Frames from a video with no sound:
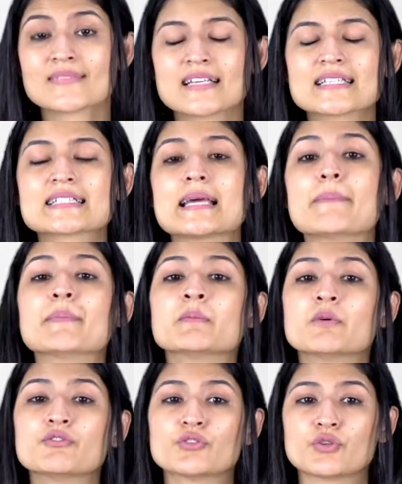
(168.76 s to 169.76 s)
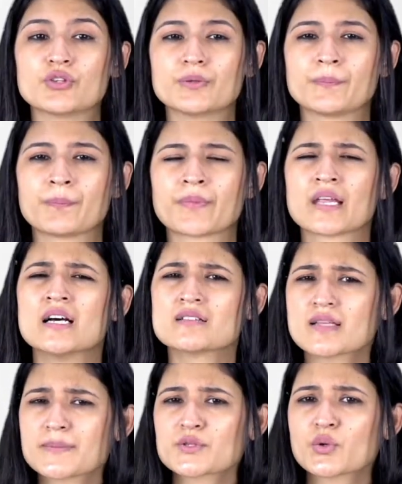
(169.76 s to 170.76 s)
Step number 4.
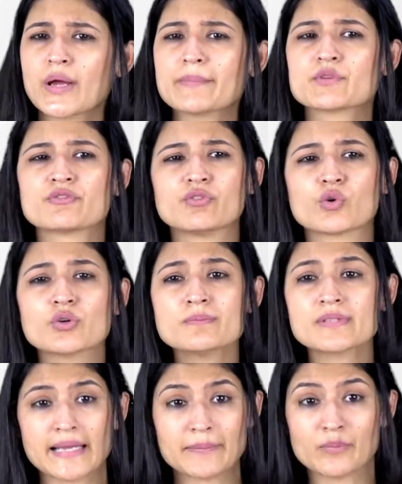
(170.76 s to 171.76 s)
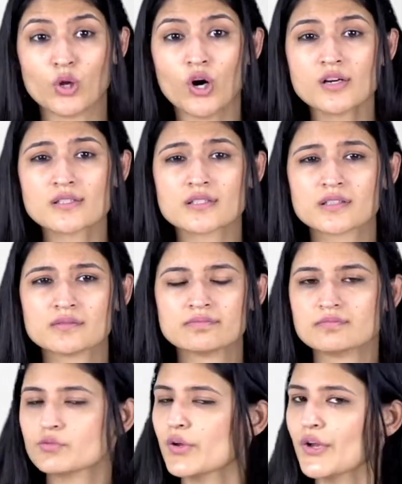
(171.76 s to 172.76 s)
Subscribe to forums and blogs.
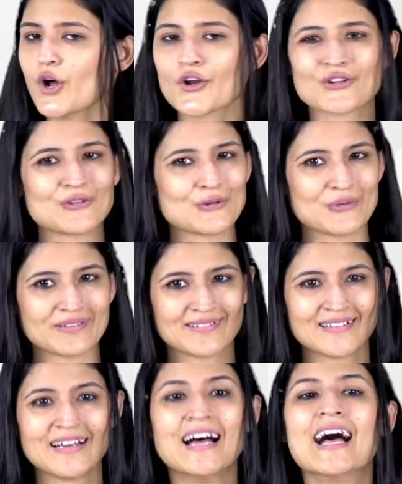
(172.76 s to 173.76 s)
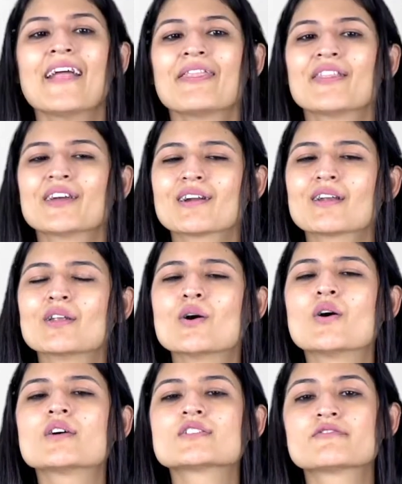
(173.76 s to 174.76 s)
We are not alone. There are
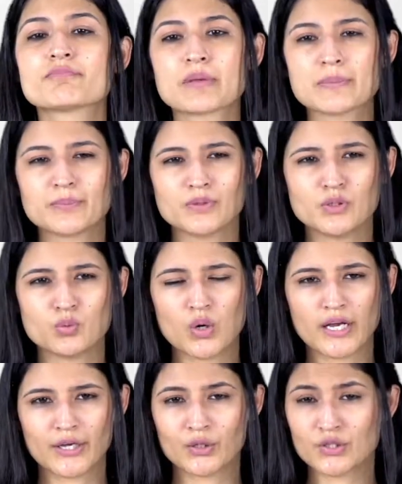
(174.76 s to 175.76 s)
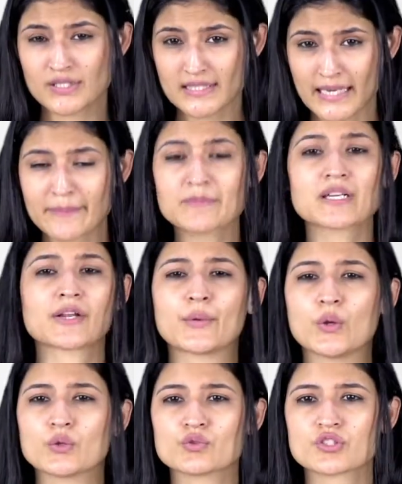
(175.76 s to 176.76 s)
lots of people working on the same
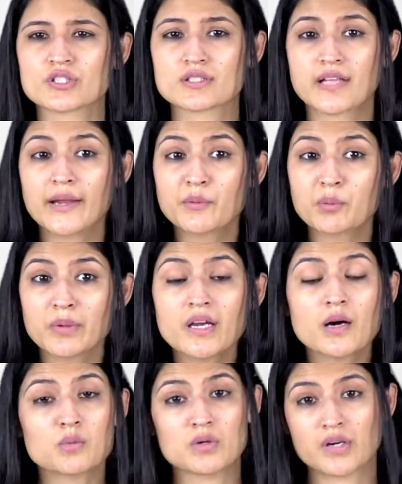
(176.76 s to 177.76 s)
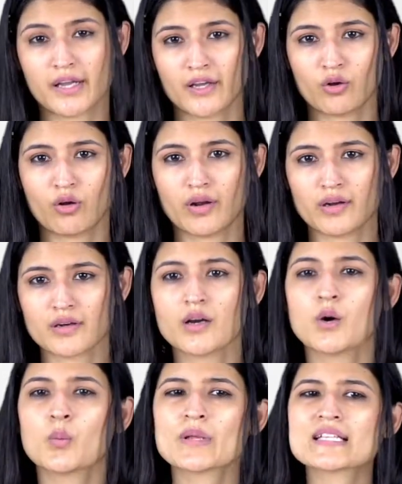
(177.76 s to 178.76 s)
technologies that we are working on.
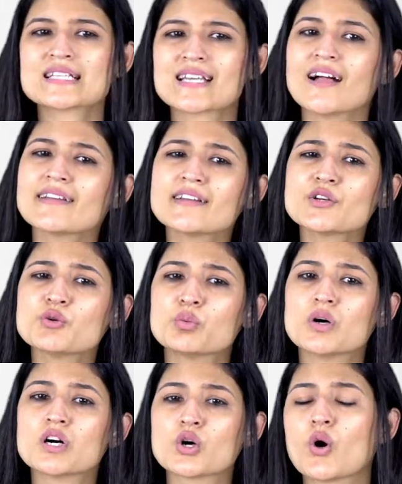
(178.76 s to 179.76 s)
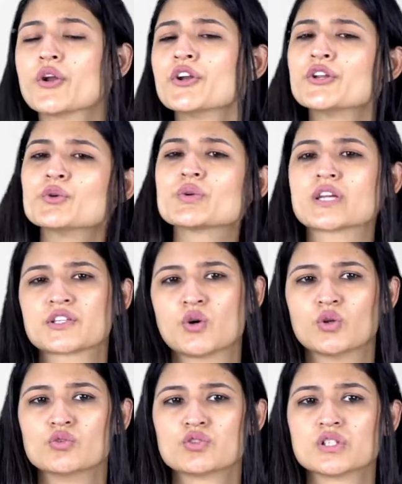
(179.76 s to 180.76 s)
When starting to work on a new
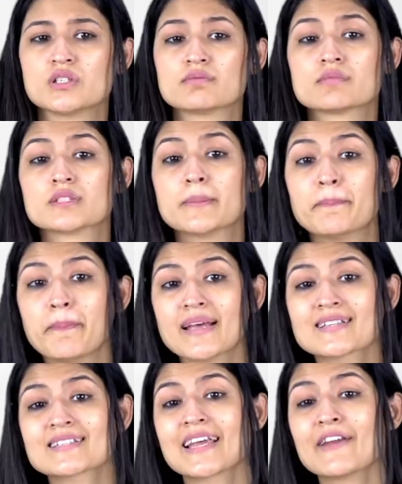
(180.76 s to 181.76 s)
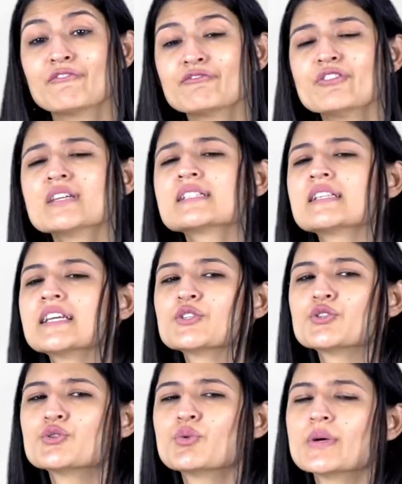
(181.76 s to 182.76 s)
technology, the best and first thing
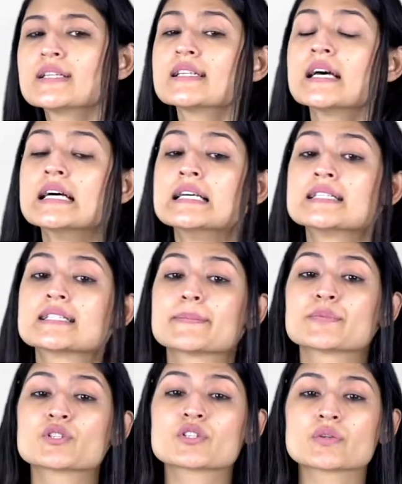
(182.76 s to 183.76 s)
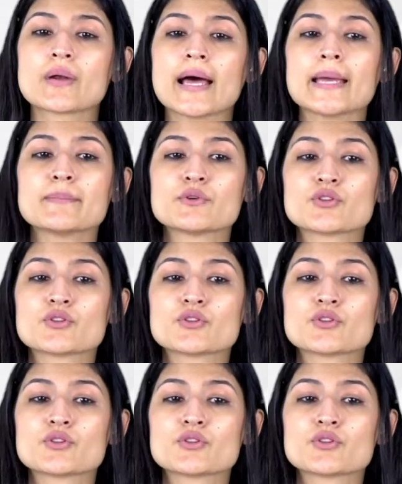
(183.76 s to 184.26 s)
to do is subscribe to